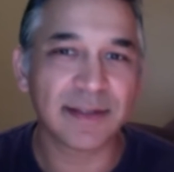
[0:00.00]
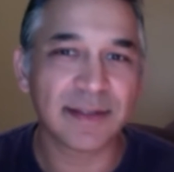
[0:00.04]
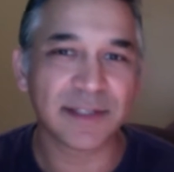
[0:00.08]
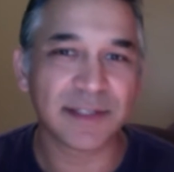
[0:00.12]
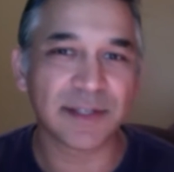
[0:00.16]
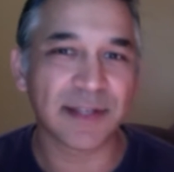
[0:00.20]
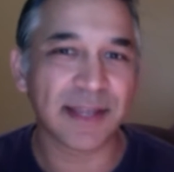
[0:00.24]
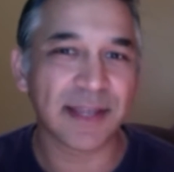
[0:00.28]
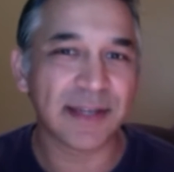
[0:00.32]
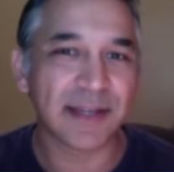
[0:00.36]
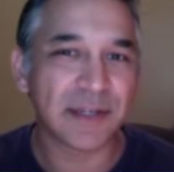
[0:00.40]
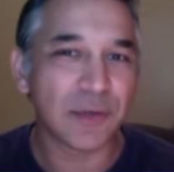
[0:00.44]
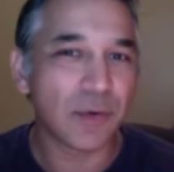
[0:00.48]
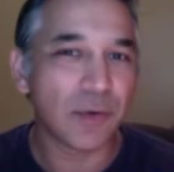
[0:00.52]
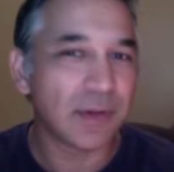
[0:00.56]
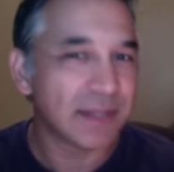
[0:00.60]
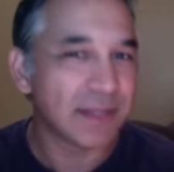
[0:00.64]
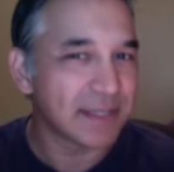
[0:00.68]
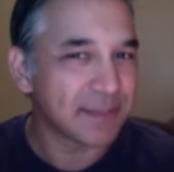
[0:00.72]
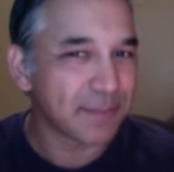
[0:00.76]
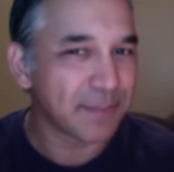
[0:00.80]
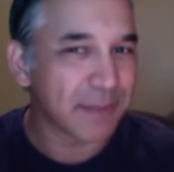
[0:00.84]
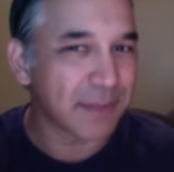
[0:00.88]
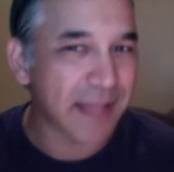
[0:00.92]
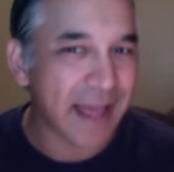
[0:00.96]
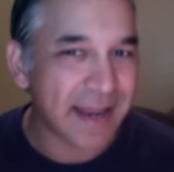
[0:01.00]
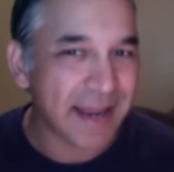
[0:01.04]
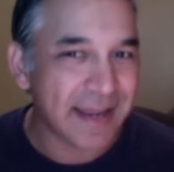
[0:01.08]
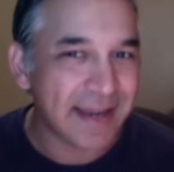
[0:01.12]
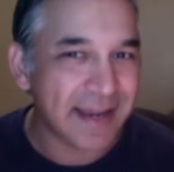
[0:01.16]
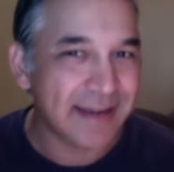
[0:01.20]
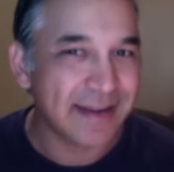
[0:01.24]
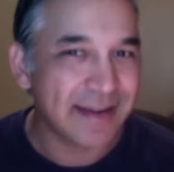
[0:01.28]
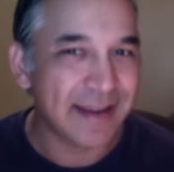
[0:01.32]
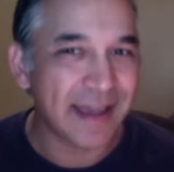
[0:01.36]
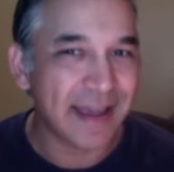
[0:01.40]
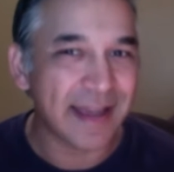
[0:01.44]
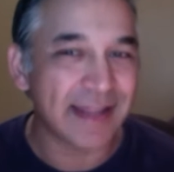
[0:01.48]
So they do all this
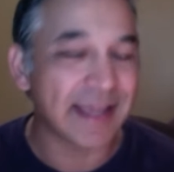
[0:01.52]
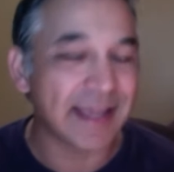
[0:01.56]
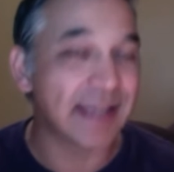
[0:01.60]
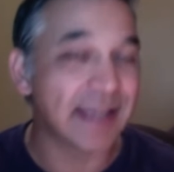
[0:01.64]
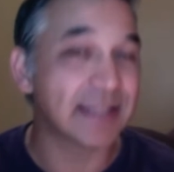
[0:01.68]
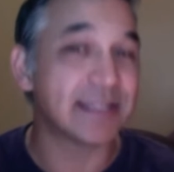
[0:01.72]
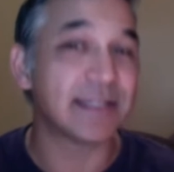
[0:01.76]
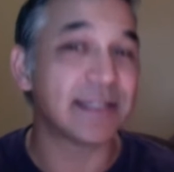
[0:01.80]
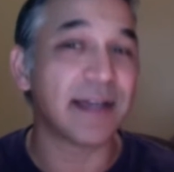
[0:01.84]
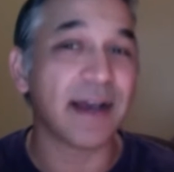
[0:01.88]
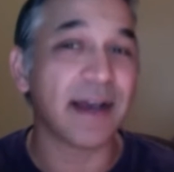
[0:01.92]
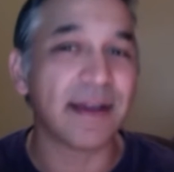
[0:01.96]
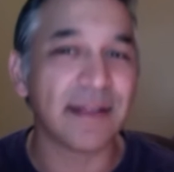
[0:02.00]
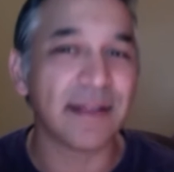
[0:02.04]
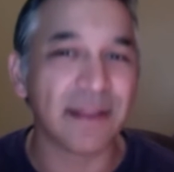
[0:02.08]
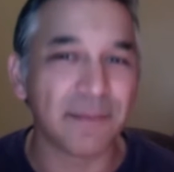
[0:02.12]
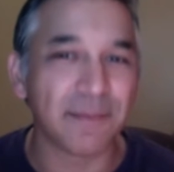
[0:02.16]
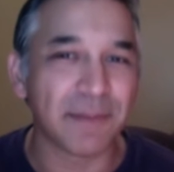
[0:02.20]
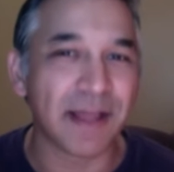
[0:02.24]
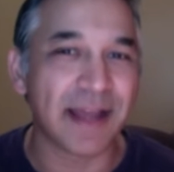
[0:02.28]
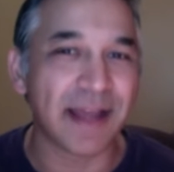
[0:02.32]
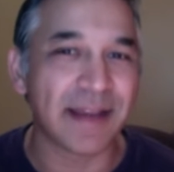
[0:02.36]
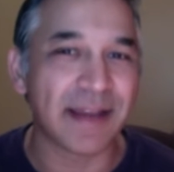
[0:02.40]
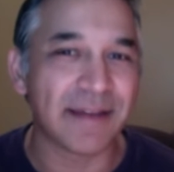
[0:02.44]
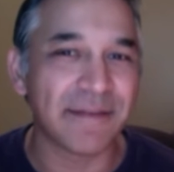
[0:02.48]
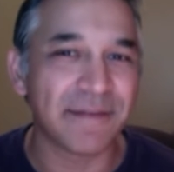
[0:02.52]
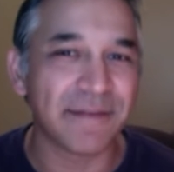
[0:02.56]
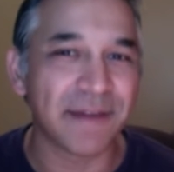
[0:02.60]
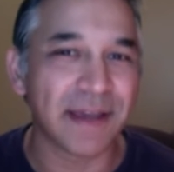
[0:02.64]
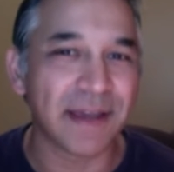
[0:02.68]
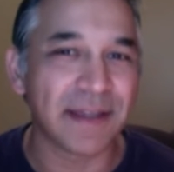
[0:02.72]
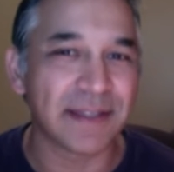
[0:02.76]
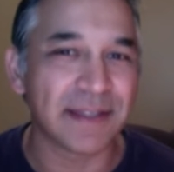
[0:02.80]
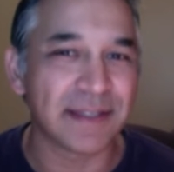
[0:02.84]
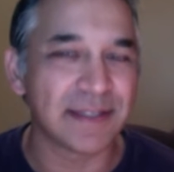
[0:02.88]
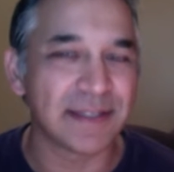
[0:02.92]
planning and they get stuck in the planning phase.